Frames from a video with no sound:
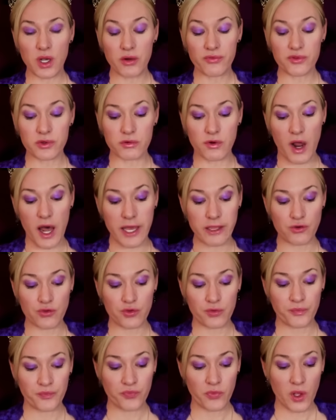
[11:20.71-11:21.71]
of the right
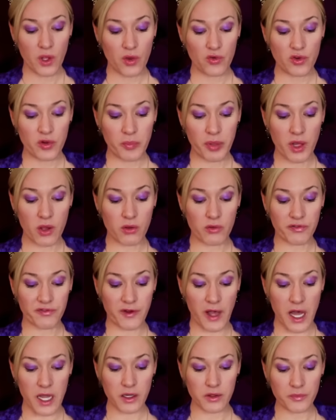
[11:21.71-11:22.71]
to poke
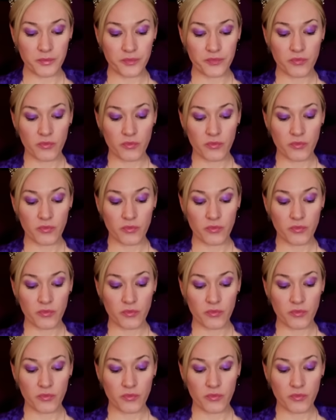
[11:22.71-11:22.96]
fun